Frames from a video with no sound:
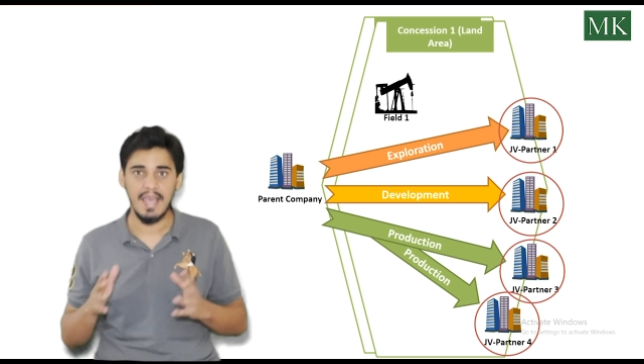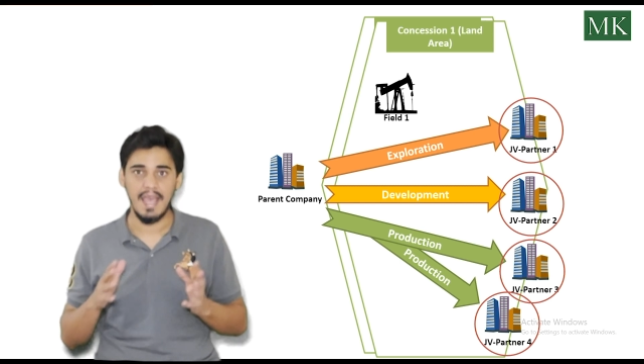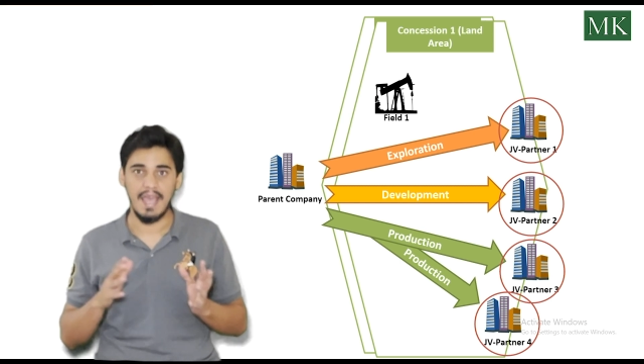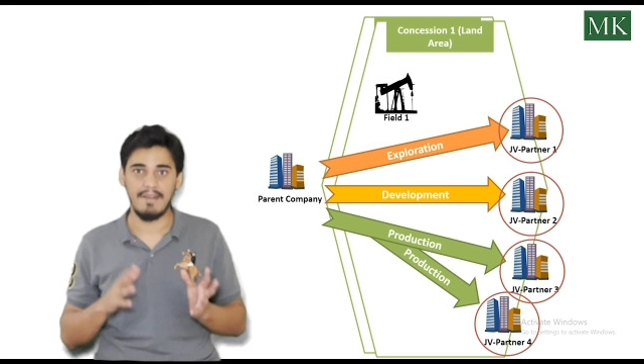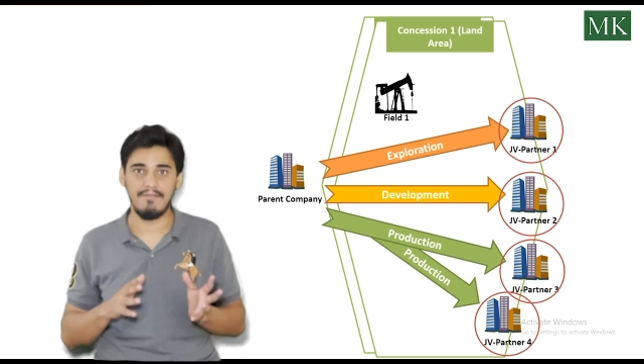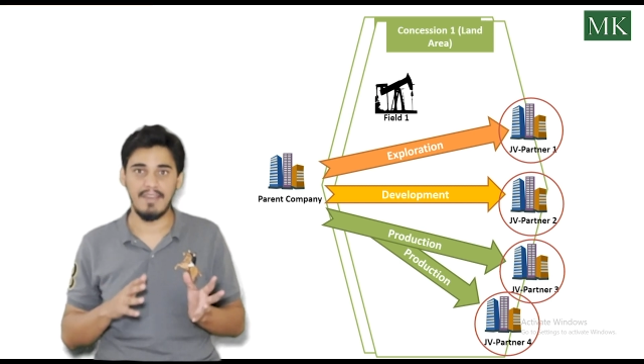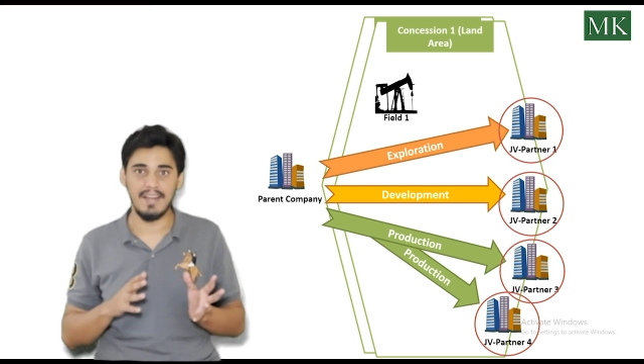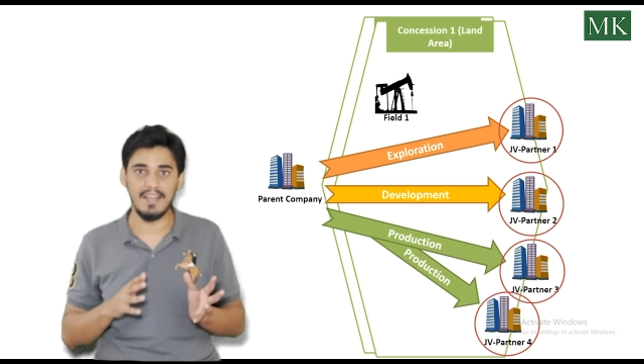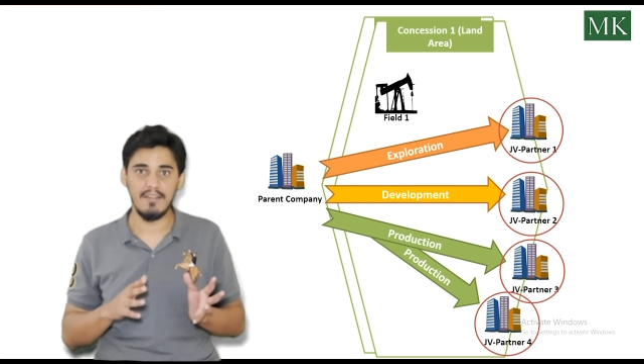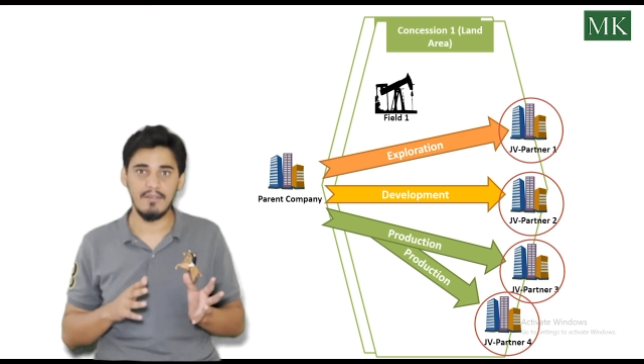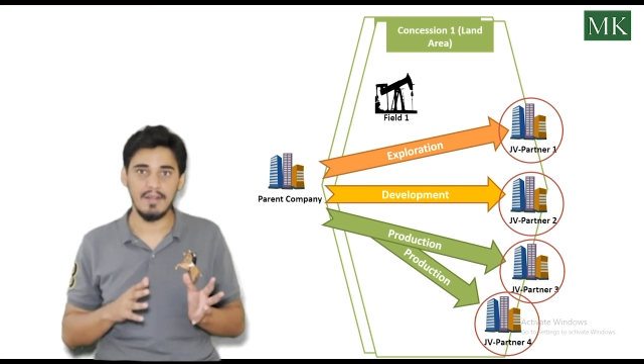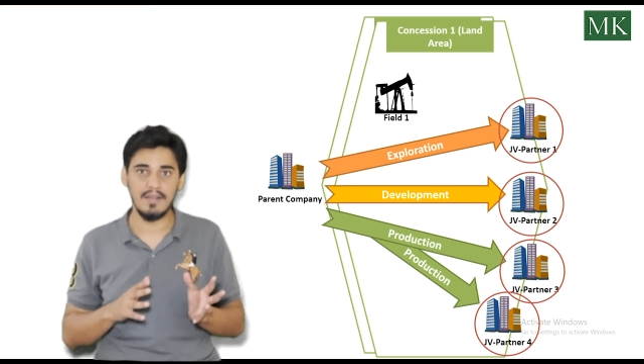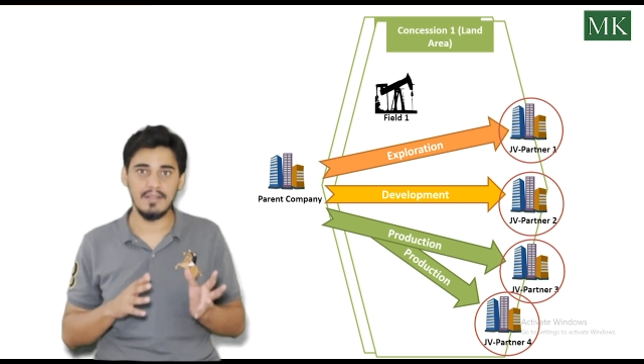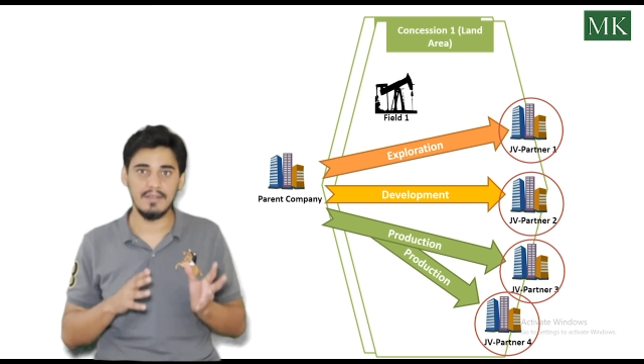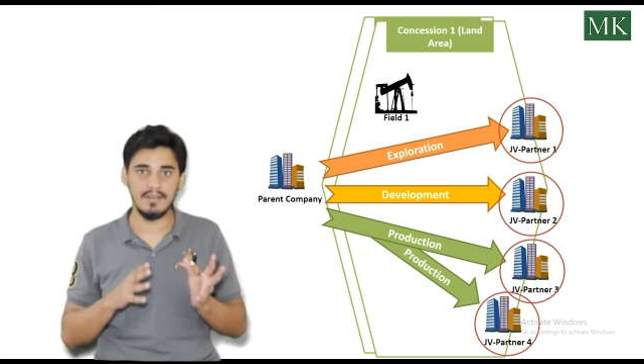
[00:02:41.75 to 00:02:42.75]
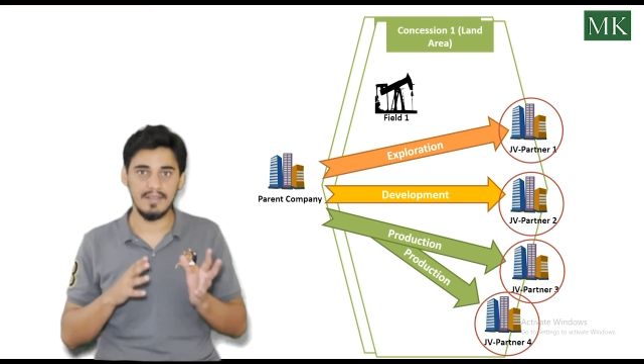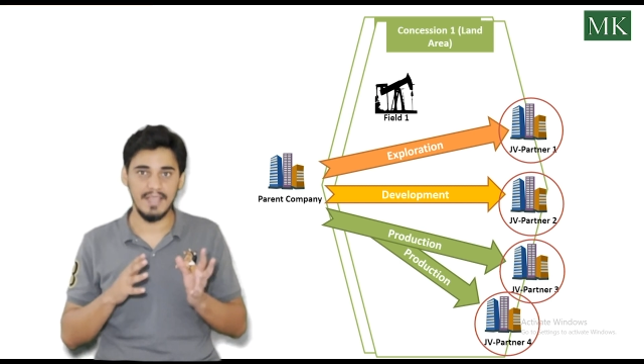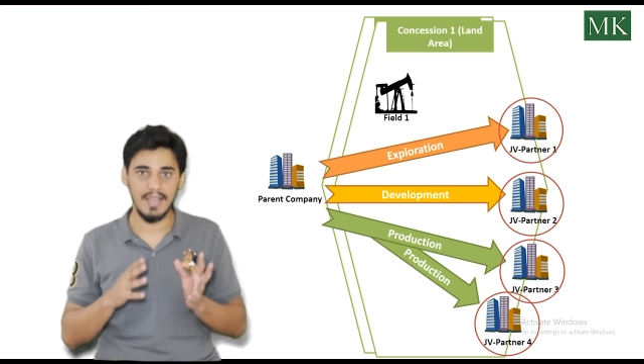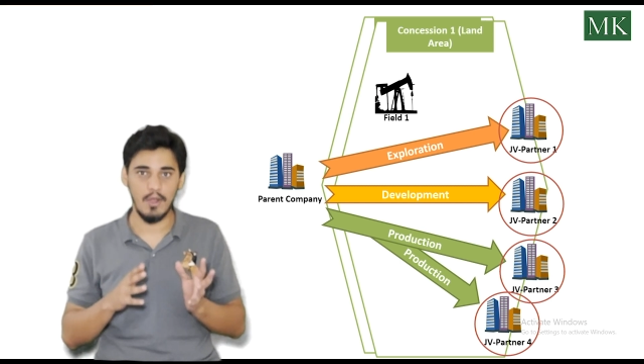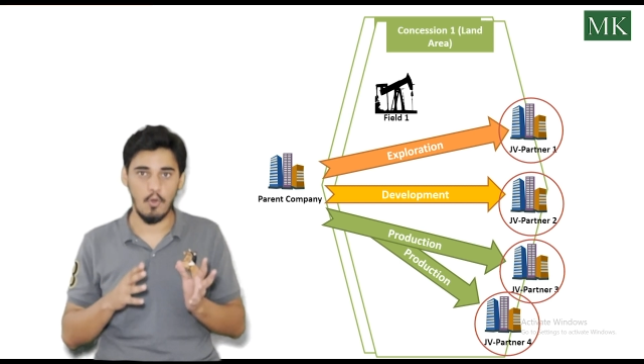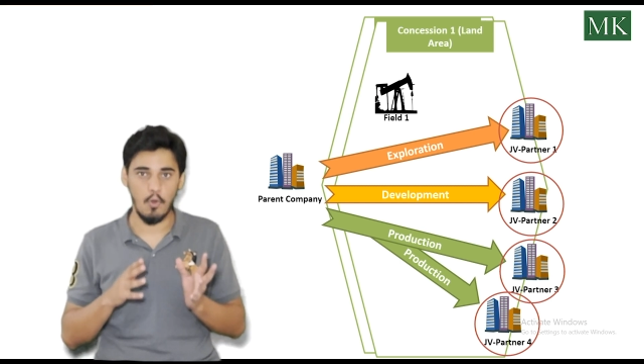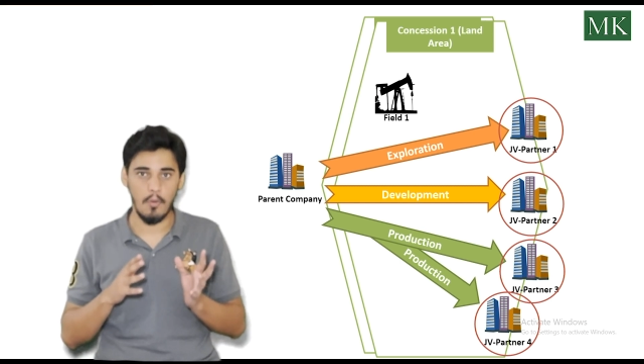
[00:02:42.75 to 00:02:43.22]
and whenever
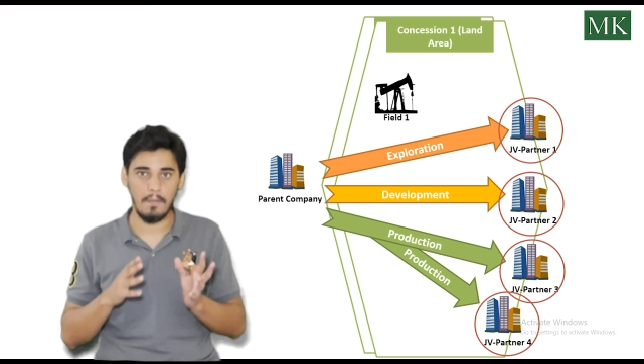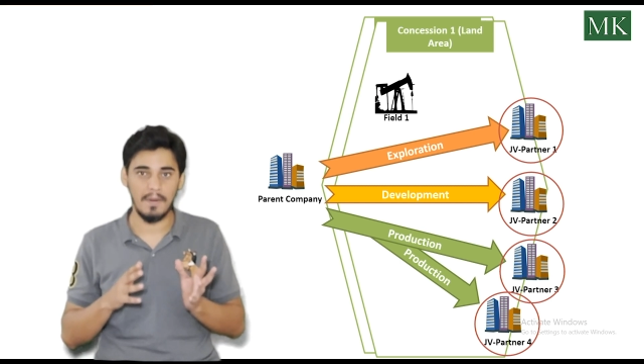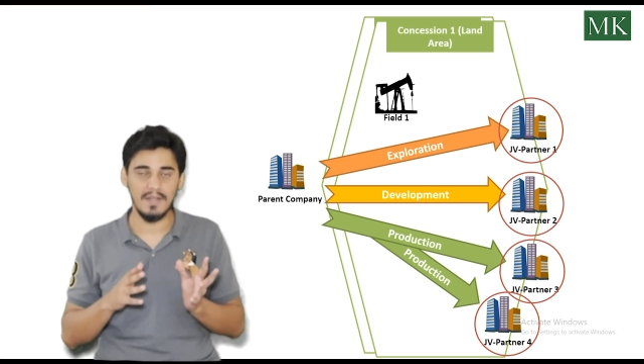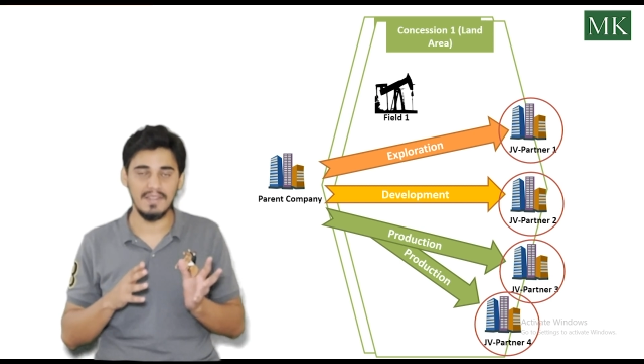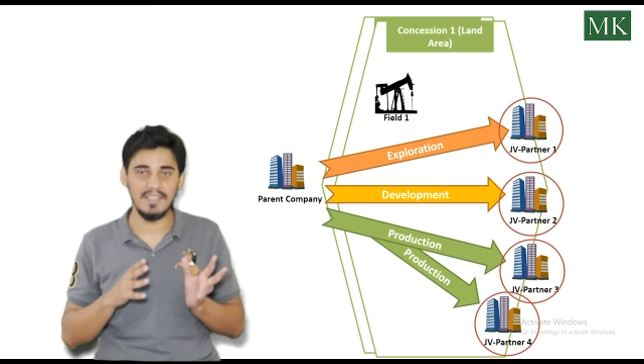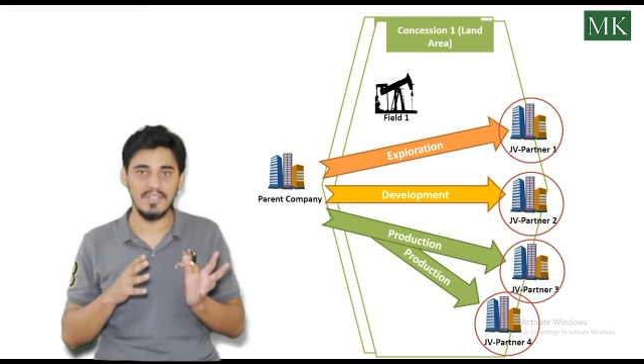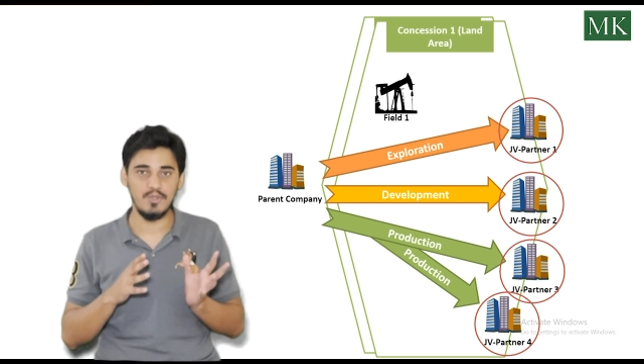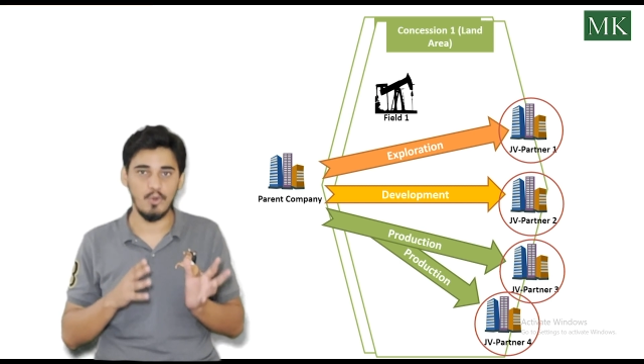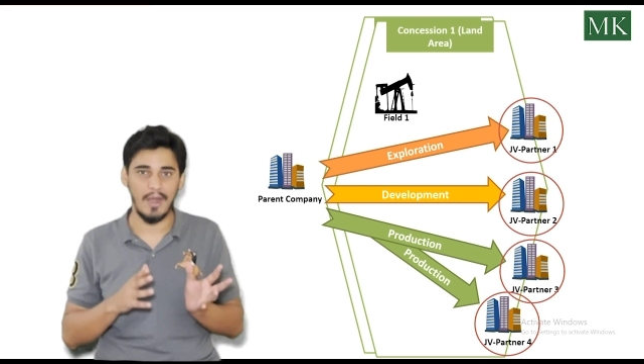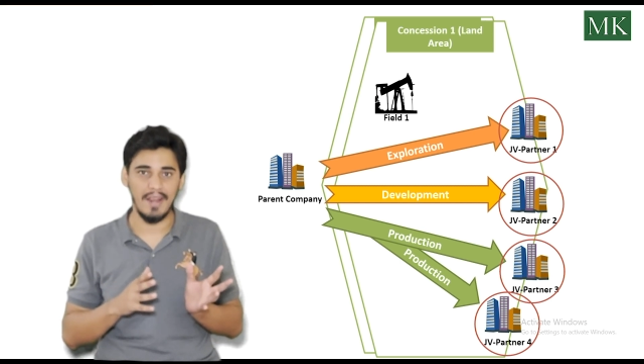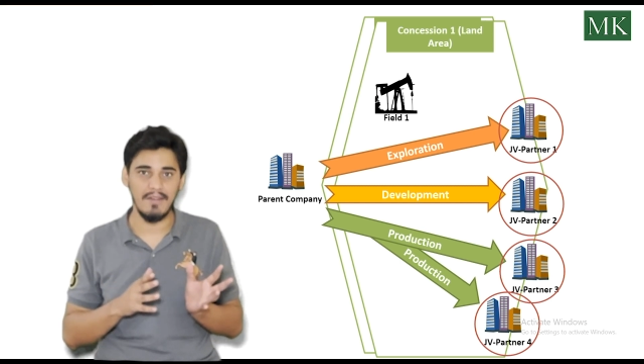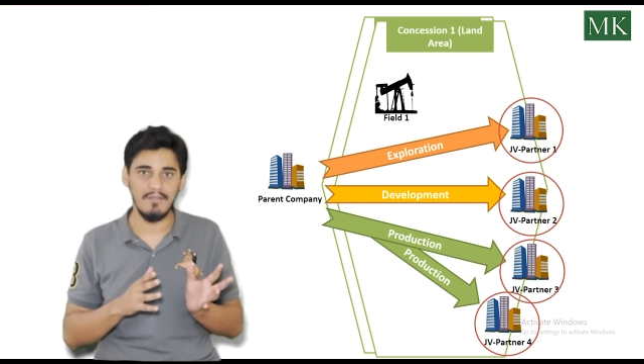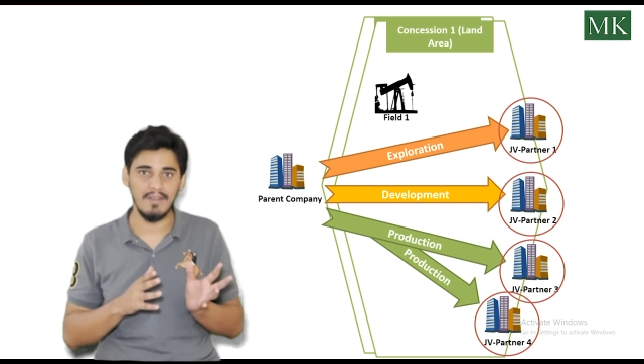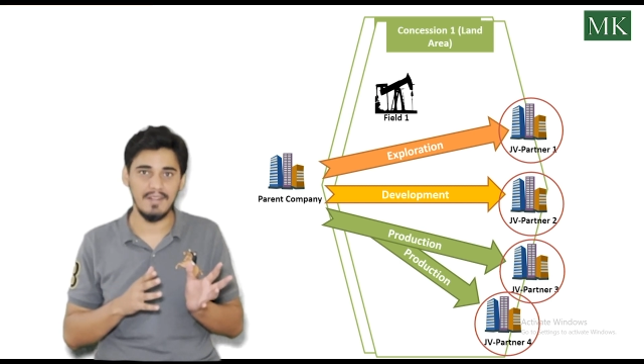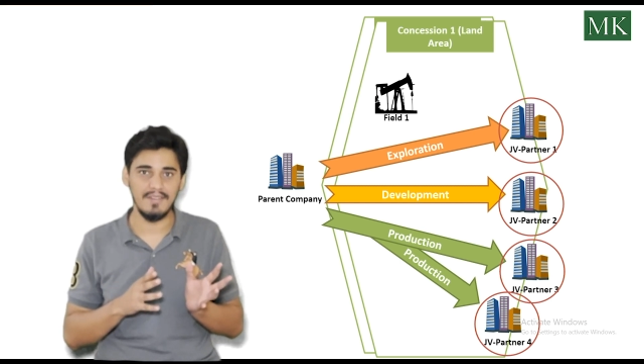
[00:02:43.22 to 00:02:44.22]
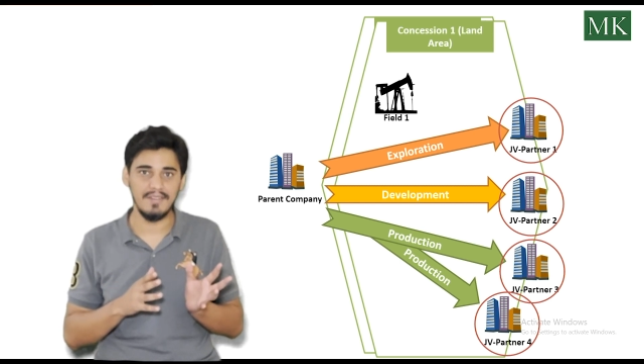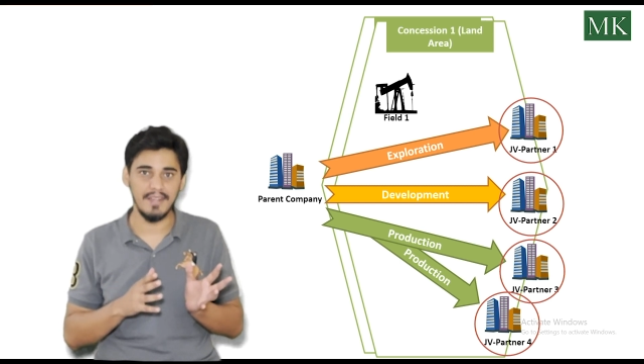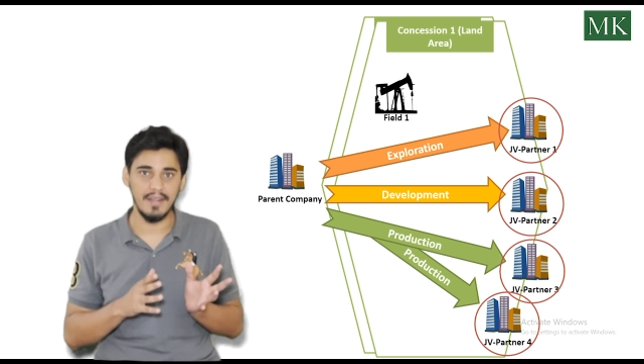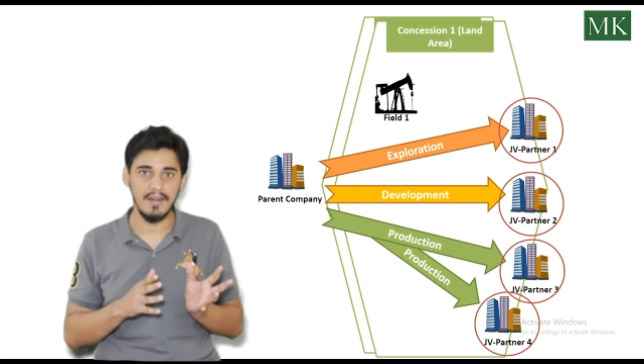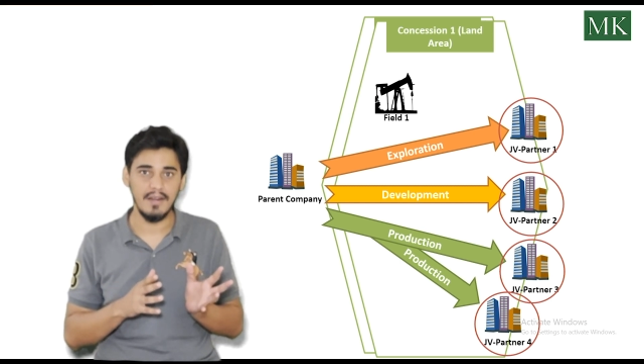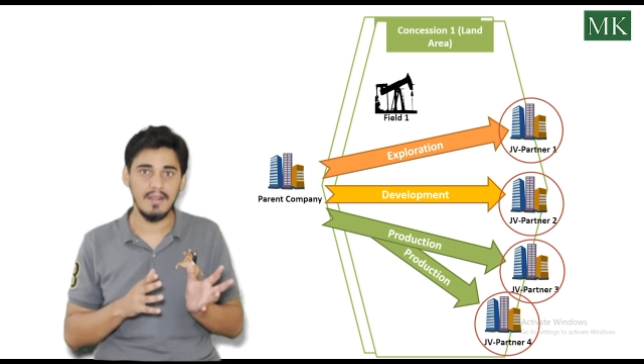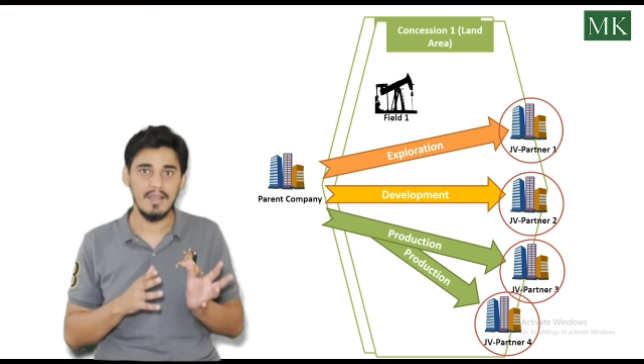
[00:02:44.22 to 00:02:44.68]
they open the joint
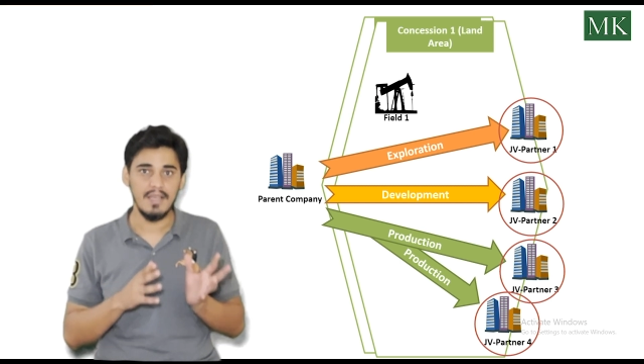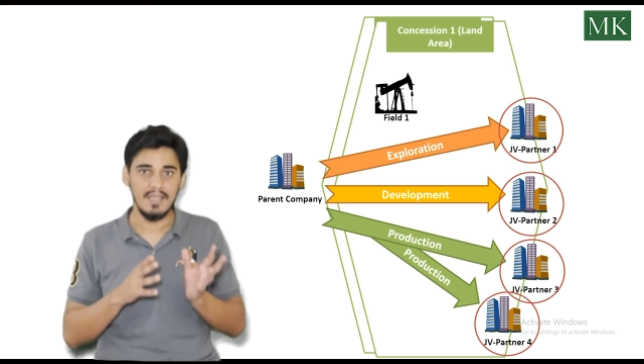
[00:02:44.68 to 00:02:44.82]
venture,